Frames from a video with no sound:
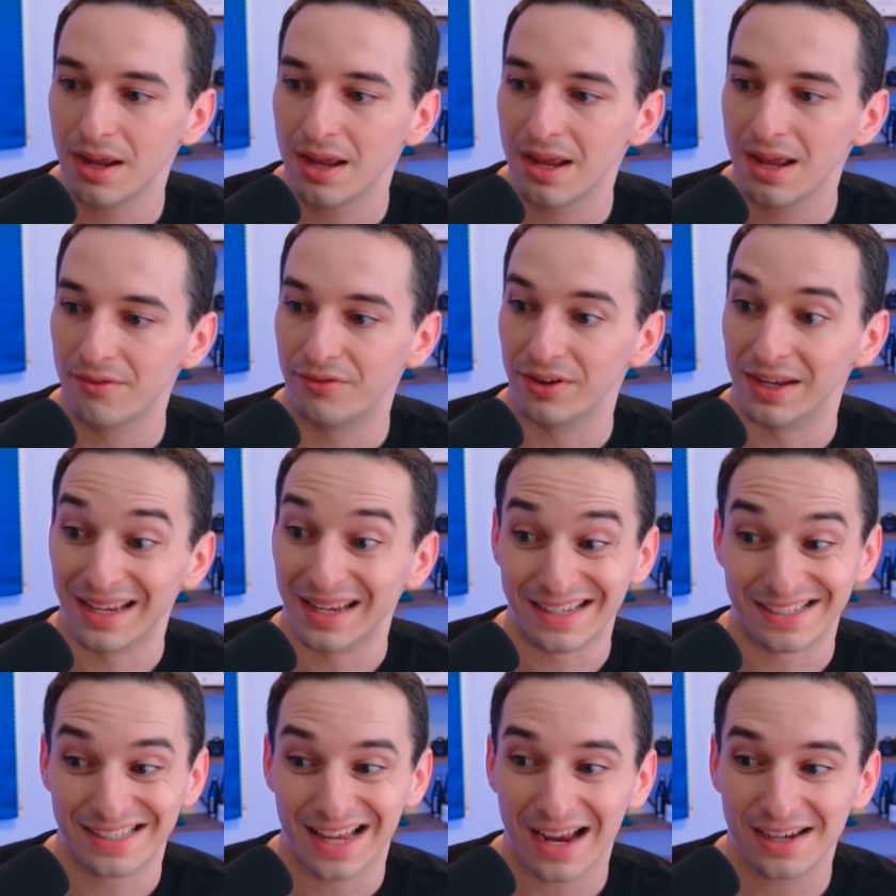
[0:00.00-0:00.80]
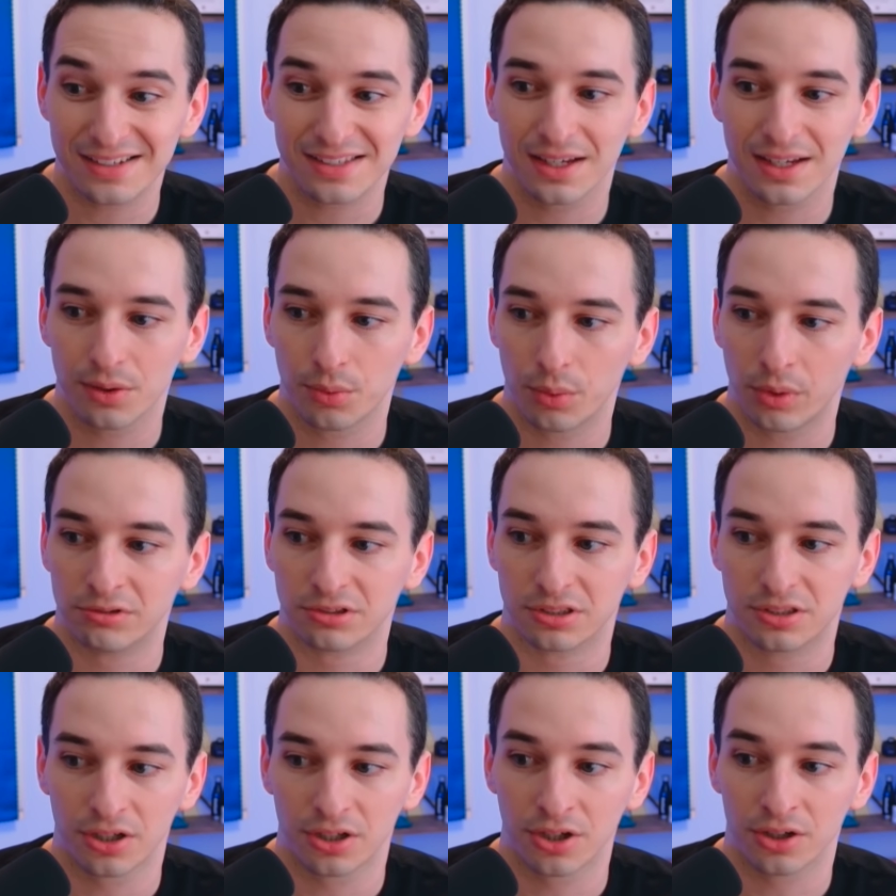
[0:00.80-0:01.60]
If it is exit, we
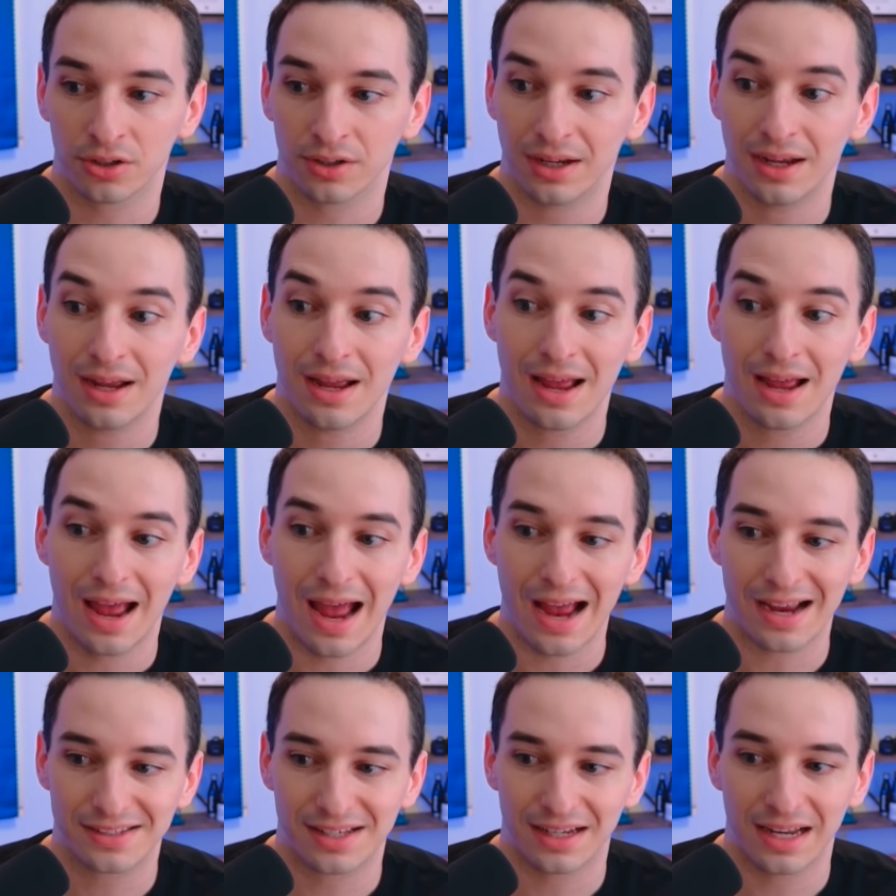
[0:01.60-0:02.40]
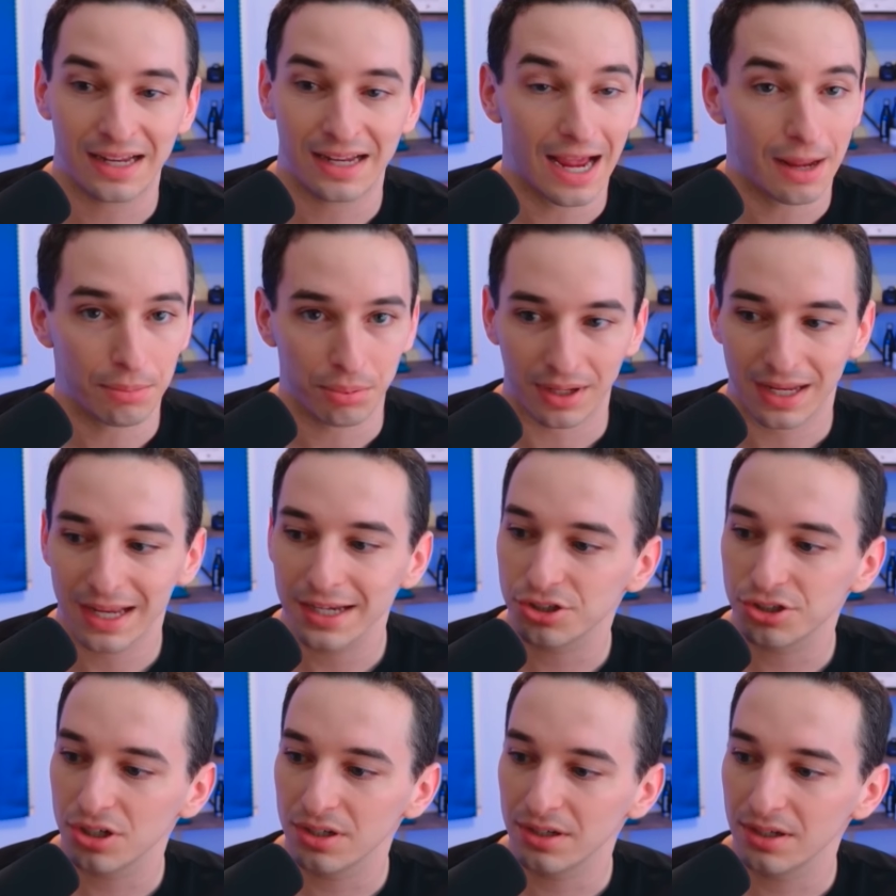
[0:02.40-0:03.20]
return exiting
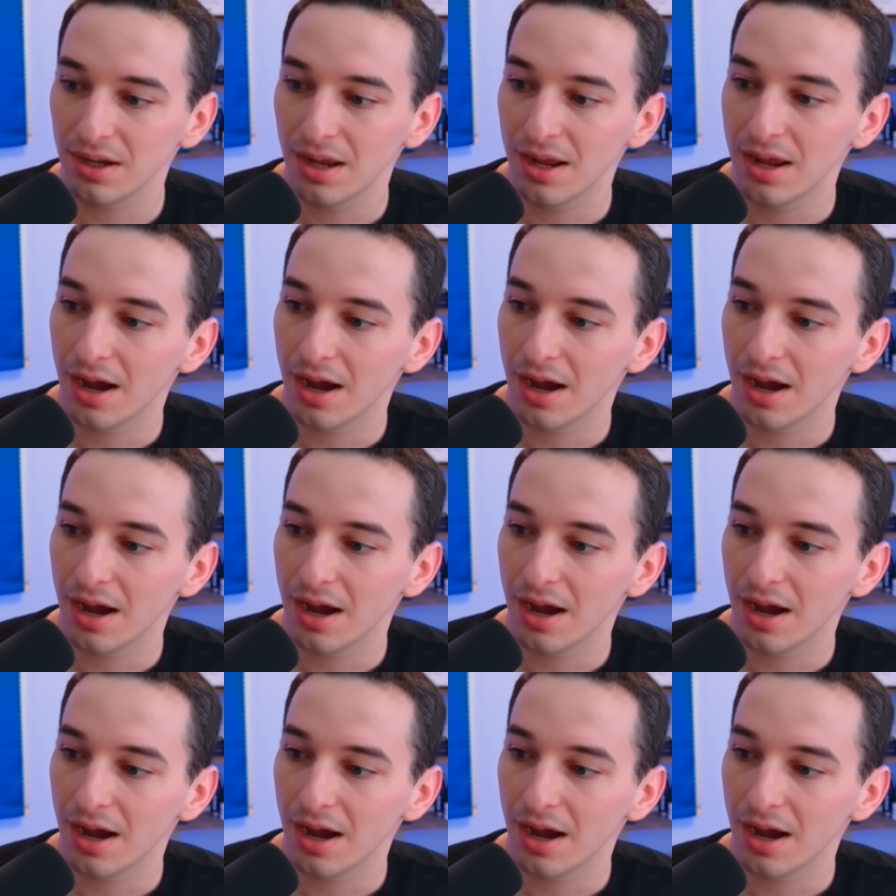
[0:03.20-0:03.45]
application.